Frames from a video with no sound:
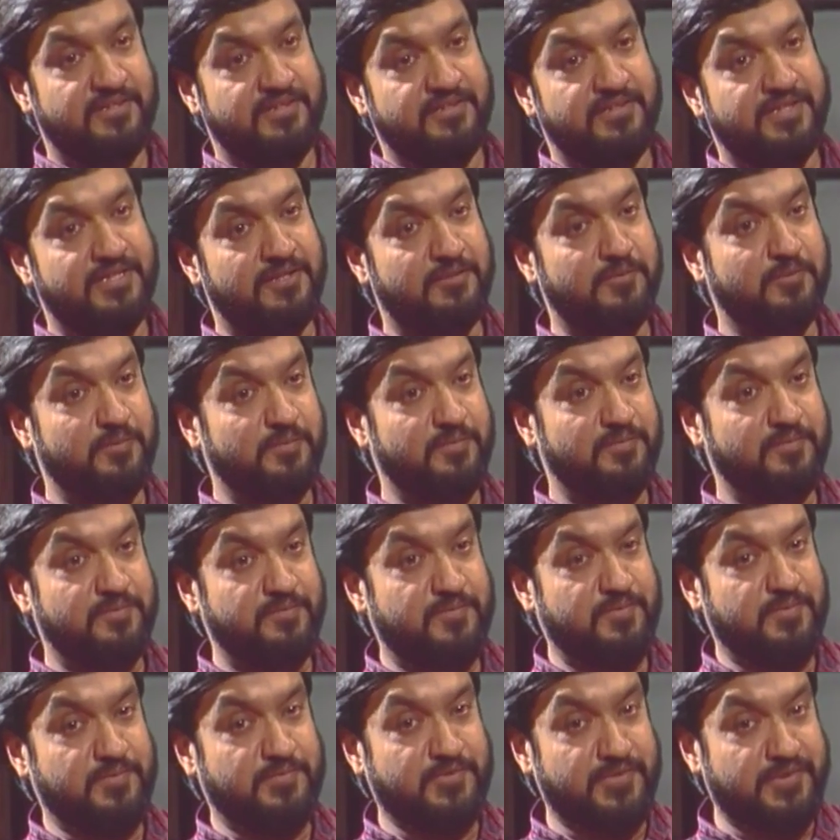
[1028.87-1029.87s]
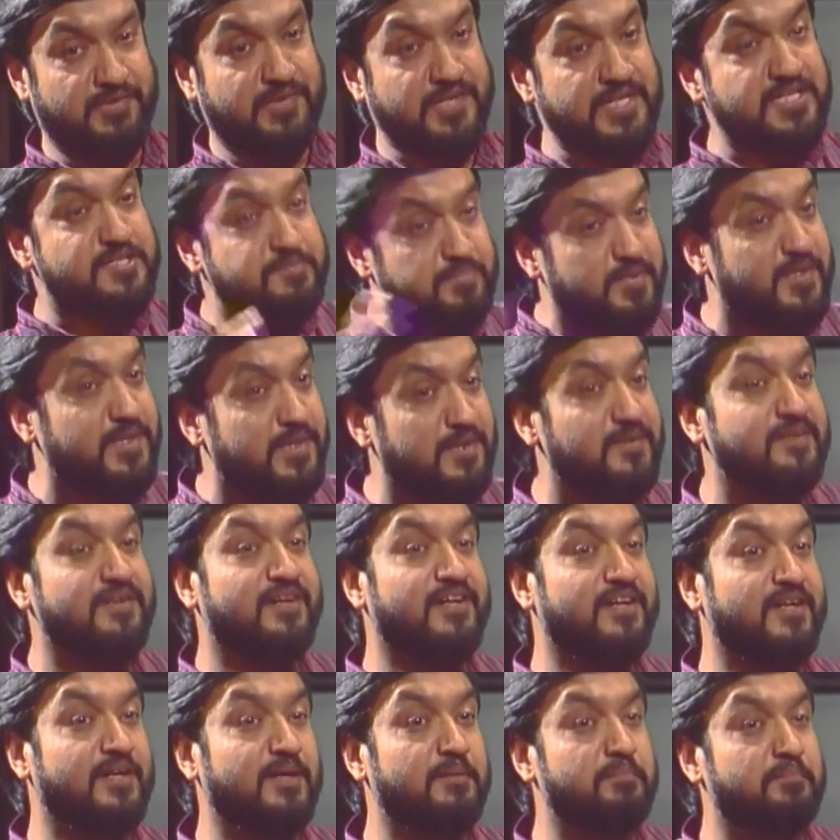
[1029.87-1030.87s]
Now, there has been
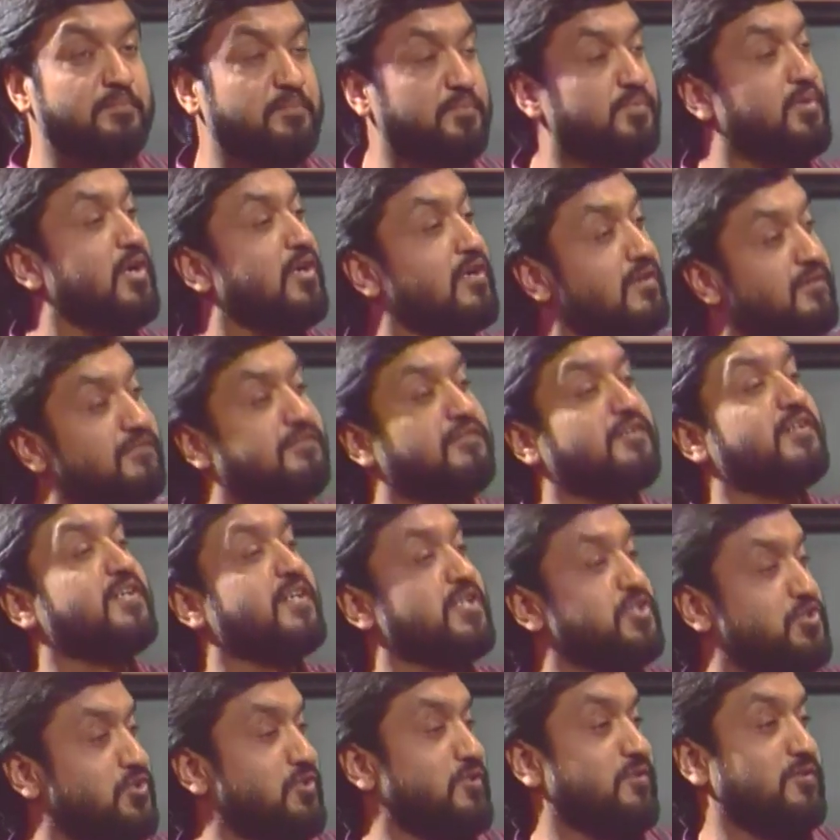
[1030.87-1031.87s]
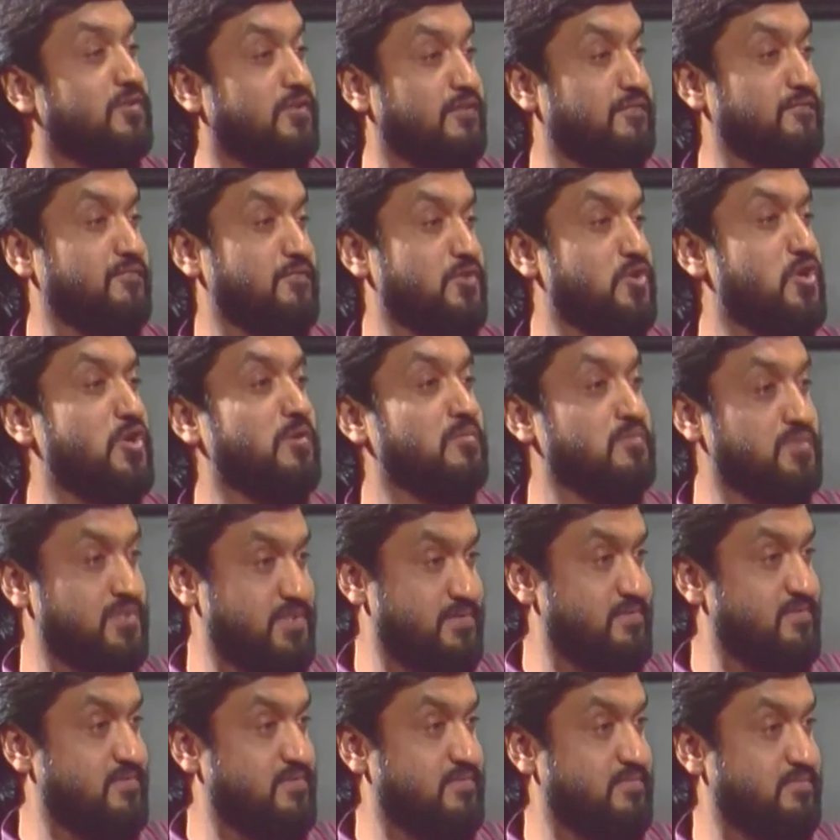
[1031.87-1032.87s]
a proliferation of
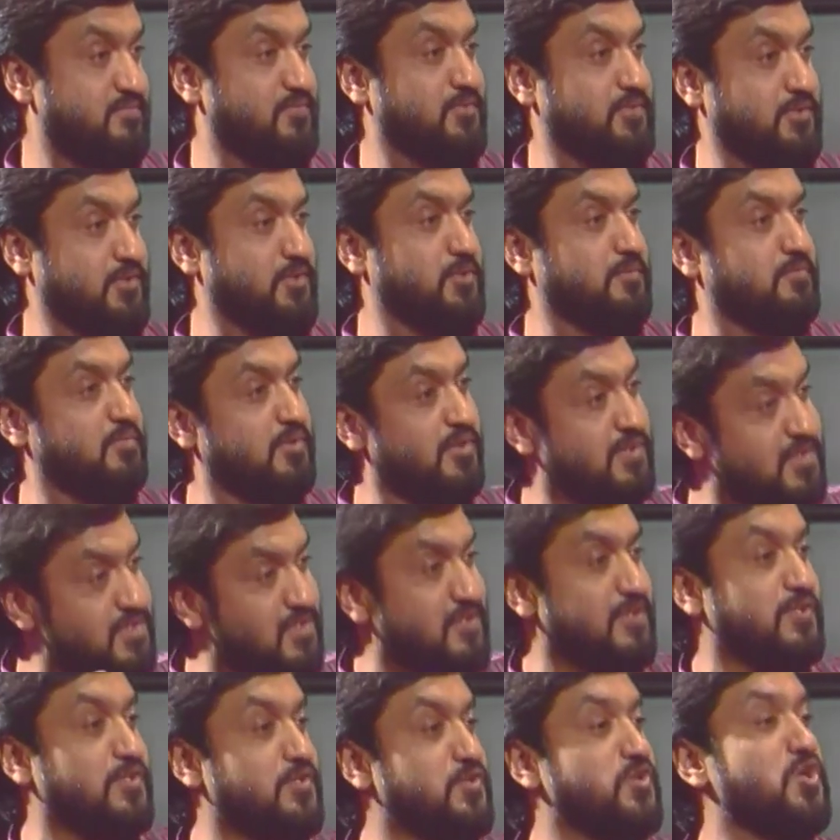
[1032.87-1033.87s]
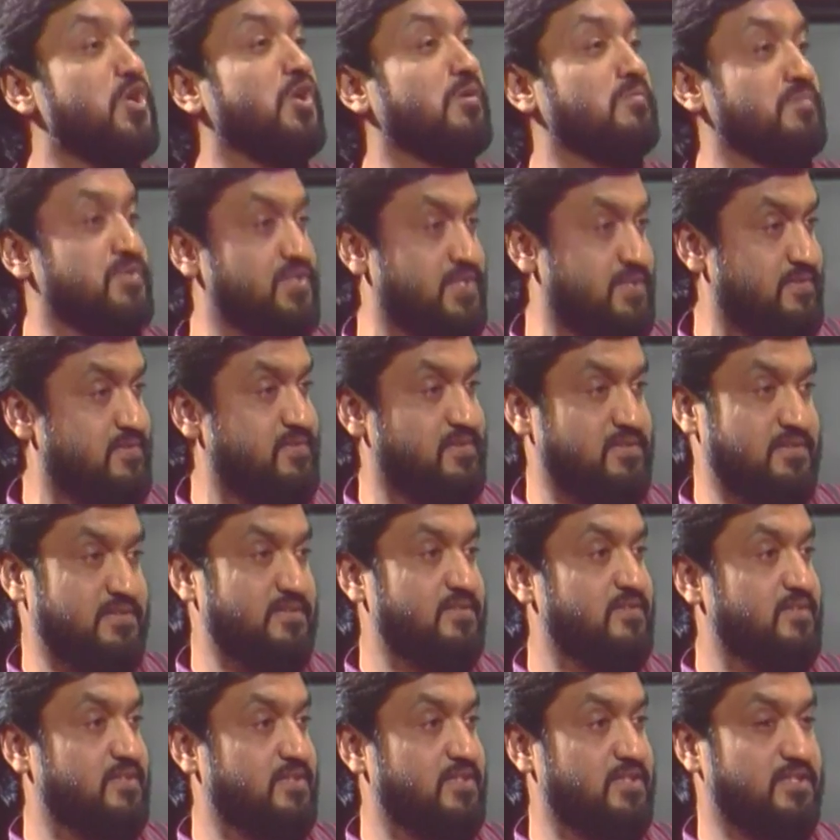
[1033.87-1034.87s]
norms, you know, political norms,
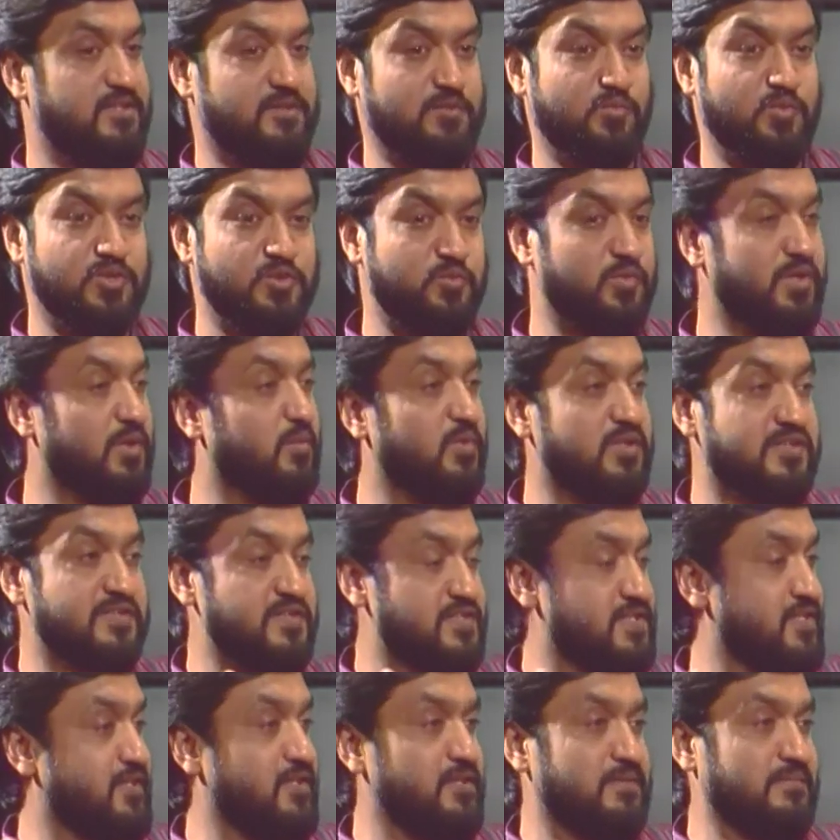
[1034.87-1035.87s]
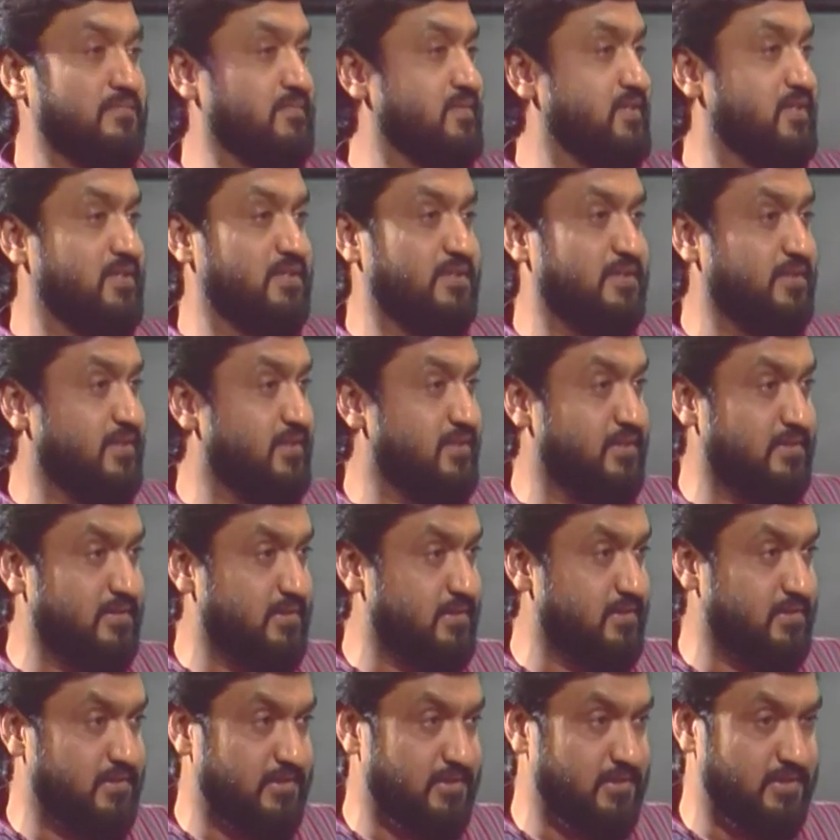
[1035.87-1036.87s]
which we are witnessing
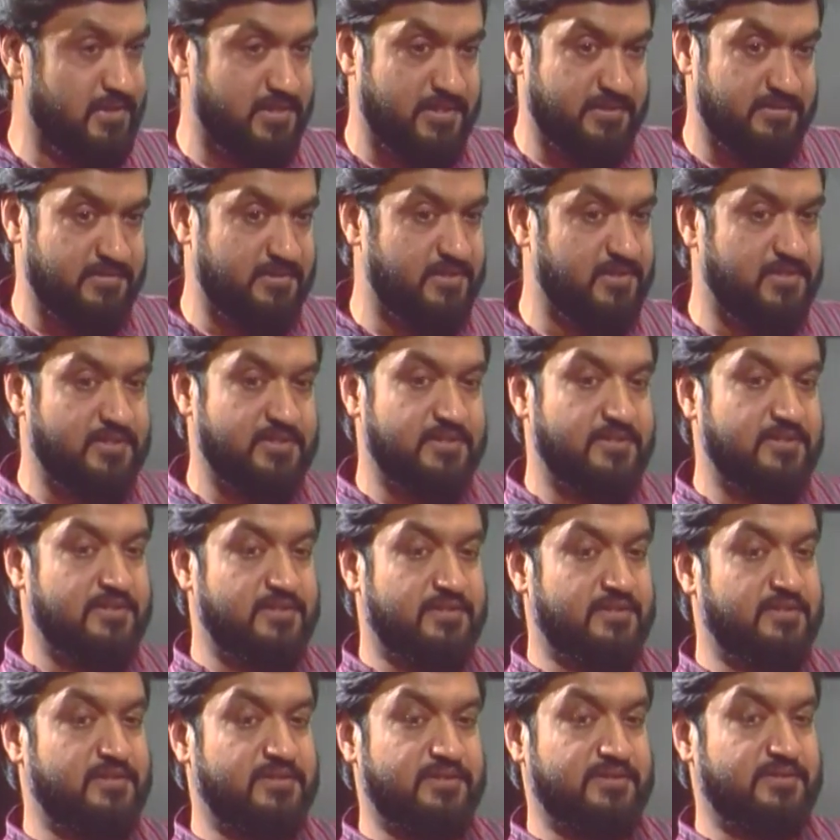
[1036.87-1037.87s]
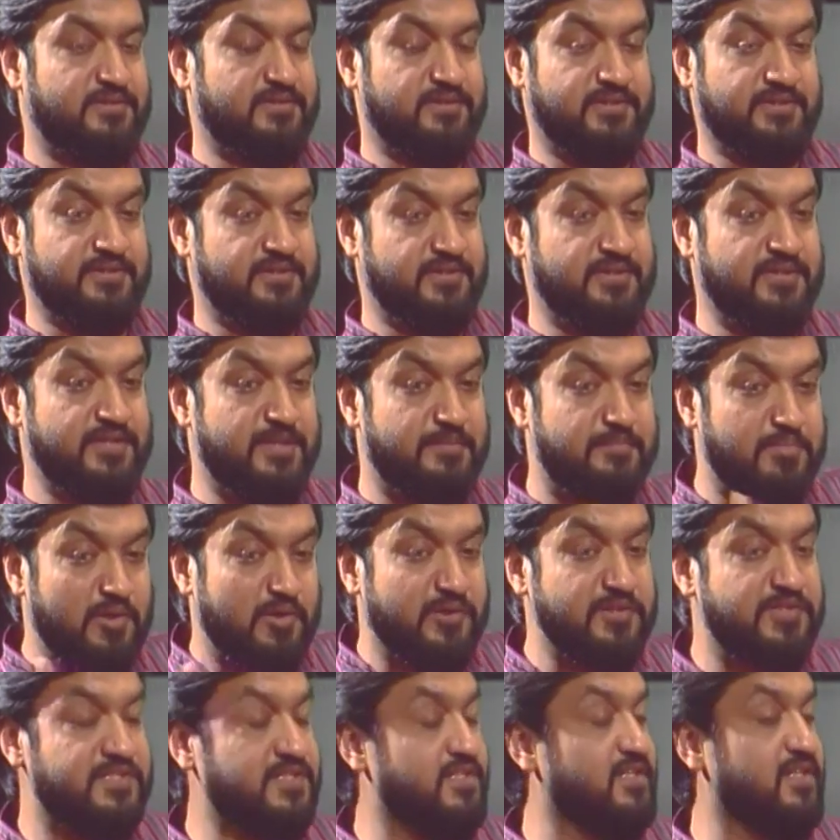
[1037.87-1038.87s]
in our
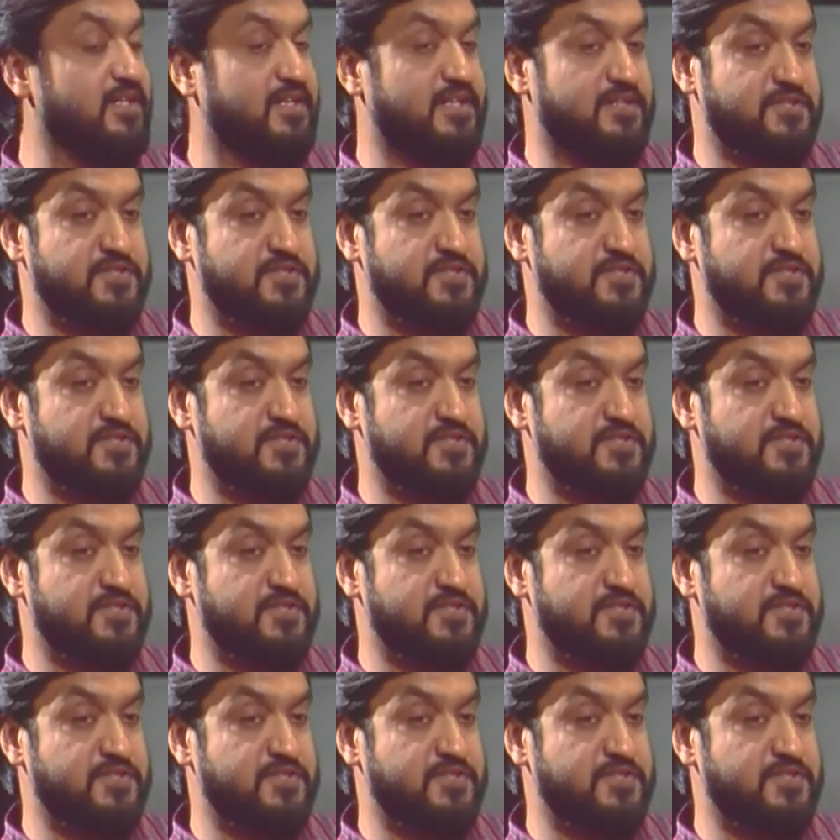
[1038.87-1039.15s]
polity and our